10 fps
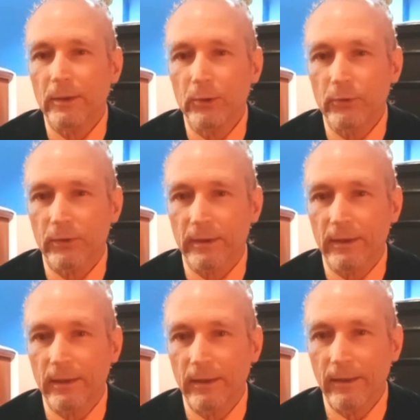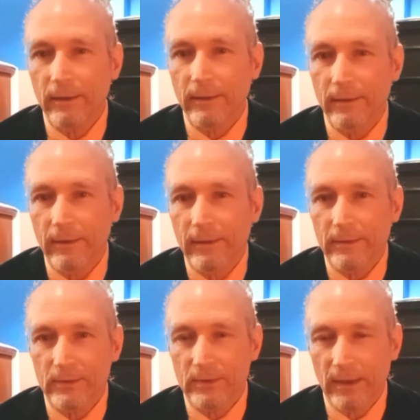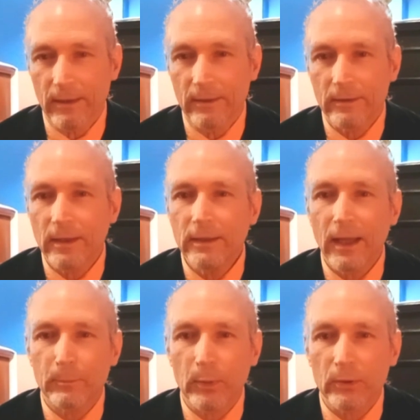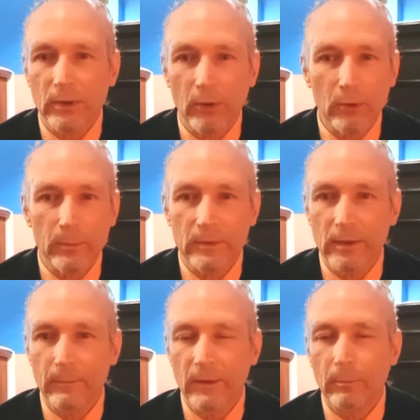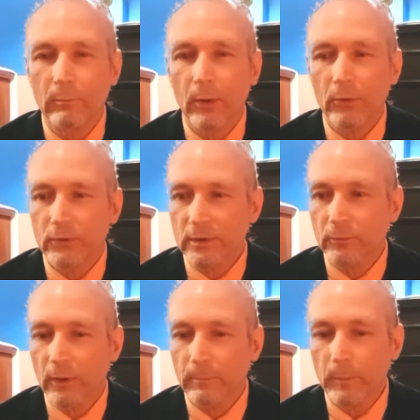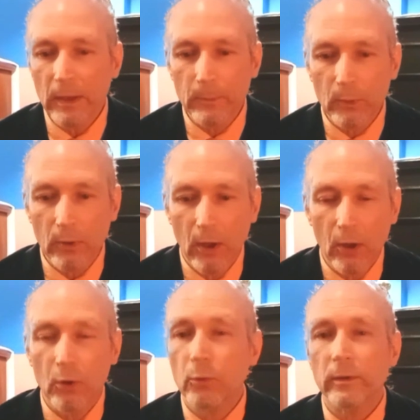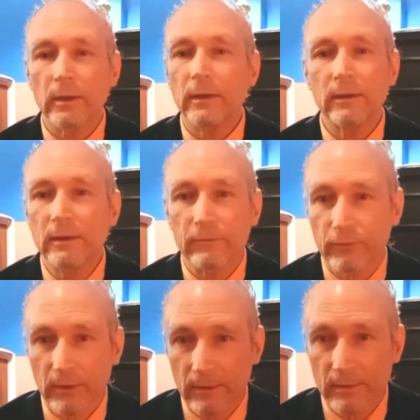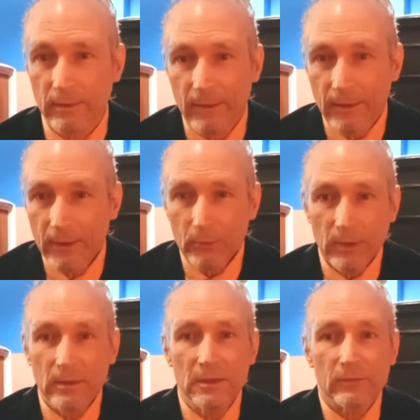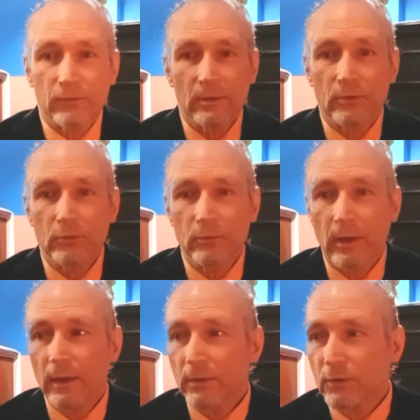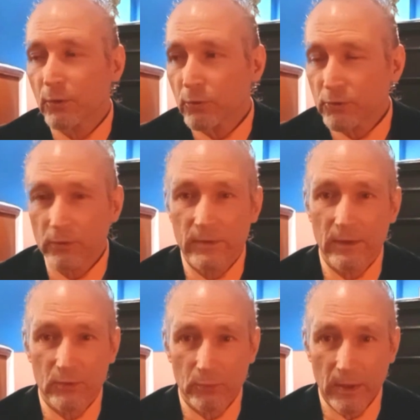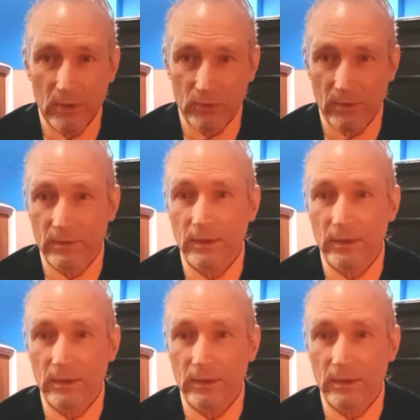Luther King said the thing that perturbed him the most were people who were indifferent, indifferent to social situations,